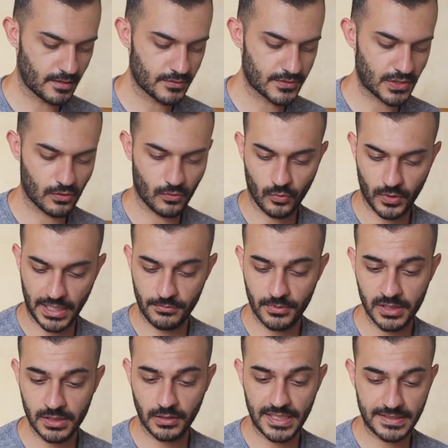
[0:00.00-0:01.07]
So what I
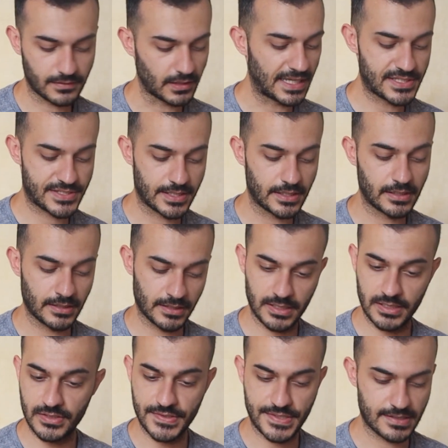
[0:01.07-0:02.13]
really like, the last thing
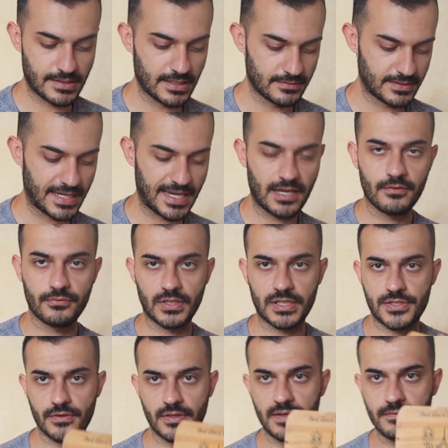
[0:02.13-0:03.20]
is they have like,
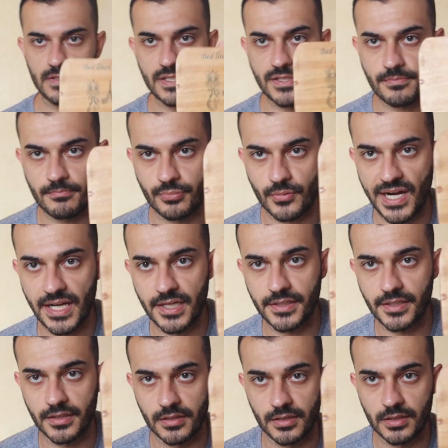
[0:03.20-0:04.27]
so they have these
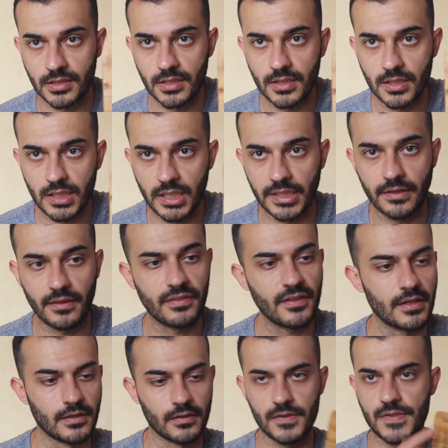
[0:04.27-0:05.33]
branded like
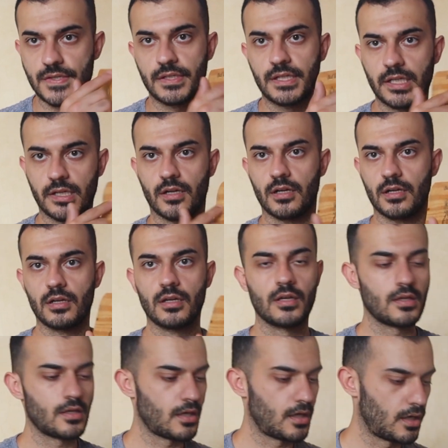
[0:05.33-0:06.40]
things here,
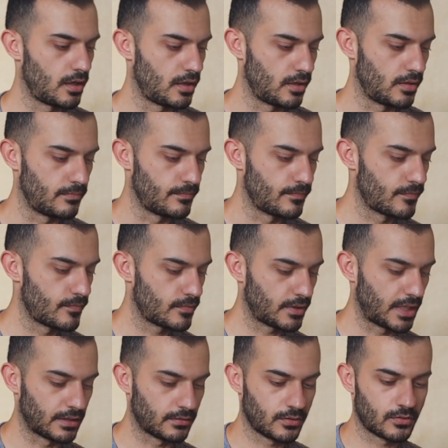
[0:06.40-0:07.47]

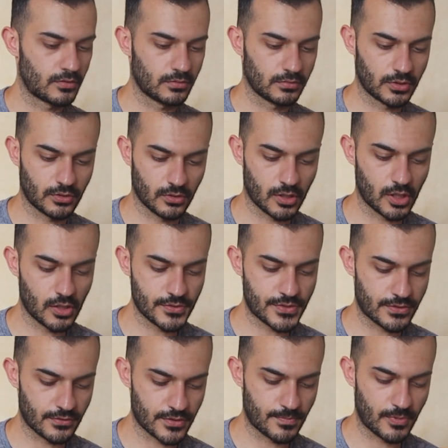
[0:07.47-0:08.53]
like little
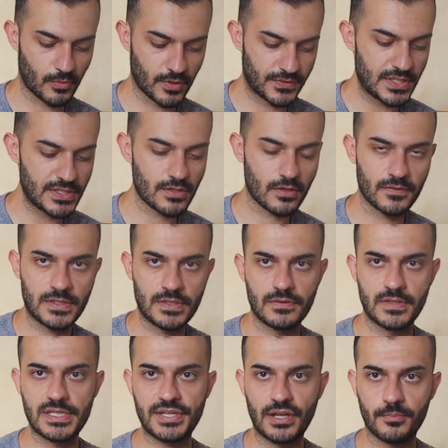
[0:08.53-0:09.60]
coasters. But what these are,
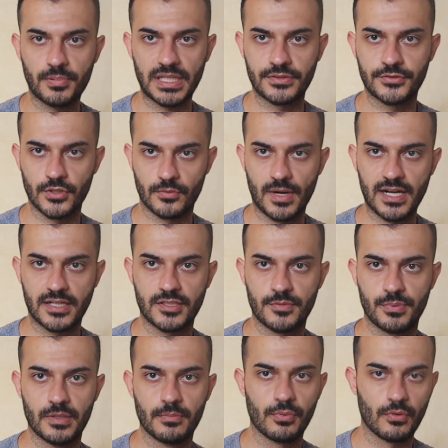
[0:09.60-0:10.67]
these help like direct
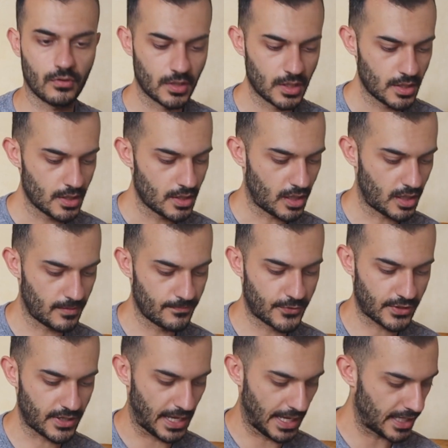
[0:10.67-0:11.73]
people.
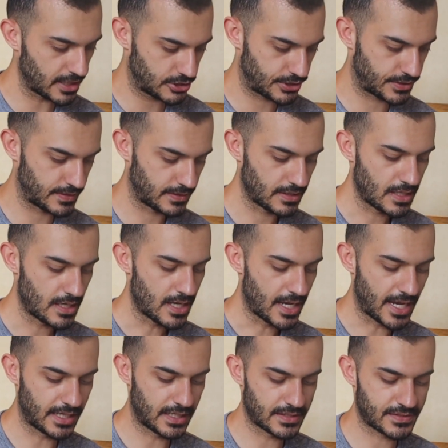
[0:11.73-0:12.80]
They're etched,
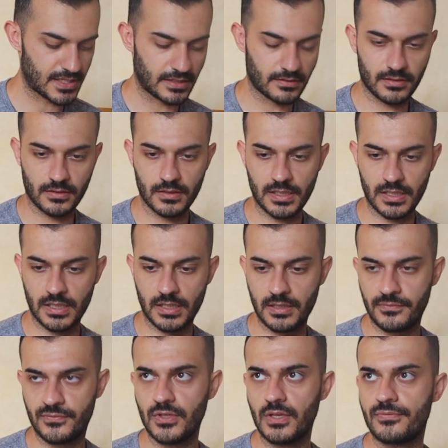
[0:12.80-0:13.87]
and it's like
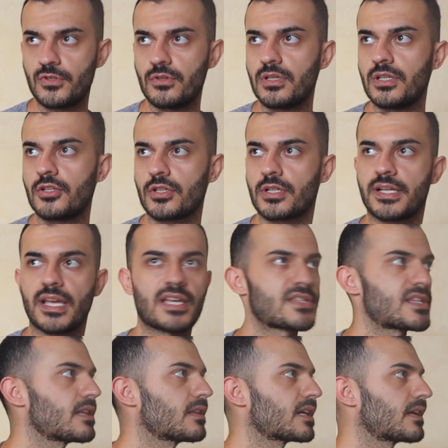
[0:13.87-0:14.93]
if you need your
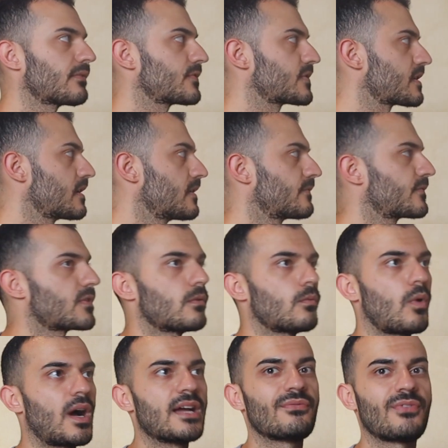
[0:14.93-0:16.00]
guests, say like if the
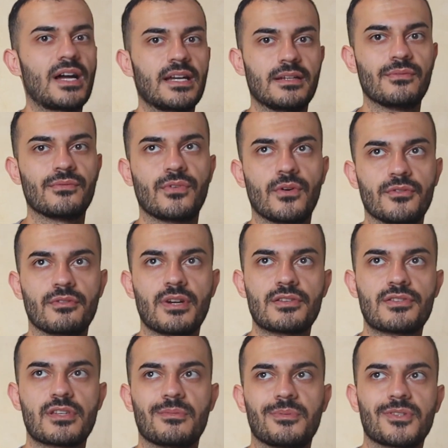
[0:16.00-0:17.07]
Wi-Fi info, you're not
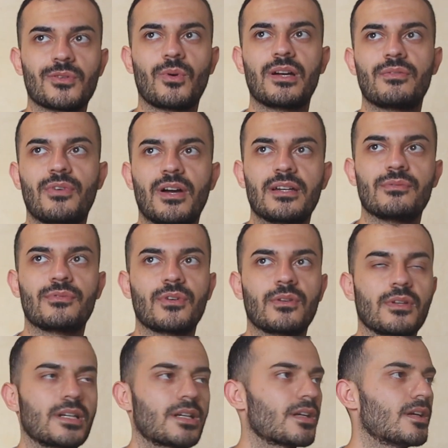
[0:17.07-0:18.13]
just gonna put the Wi-Fi info
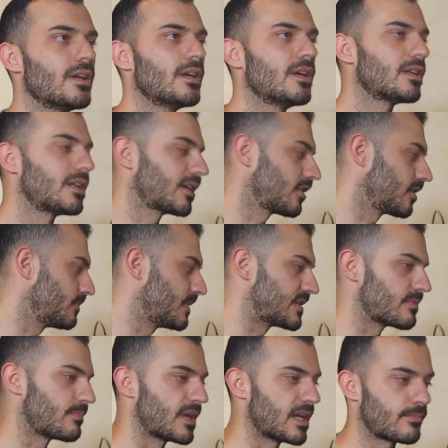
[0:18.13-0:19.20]
like on a
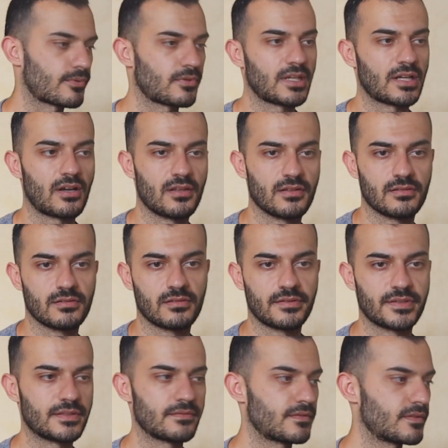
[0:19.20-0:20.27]
piece of paper, like on
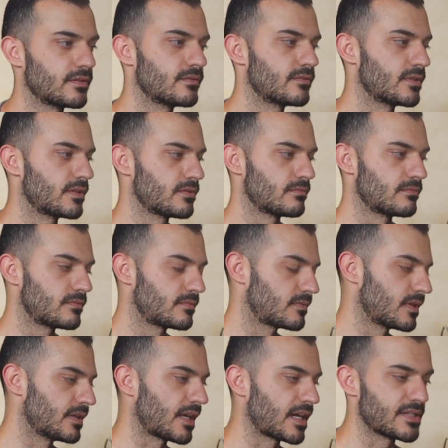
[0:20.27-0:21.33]

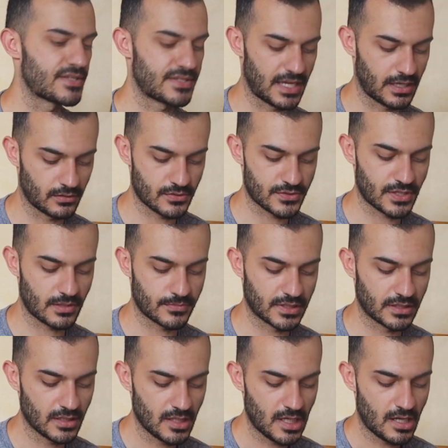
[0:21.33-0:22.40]
the nightstand or something.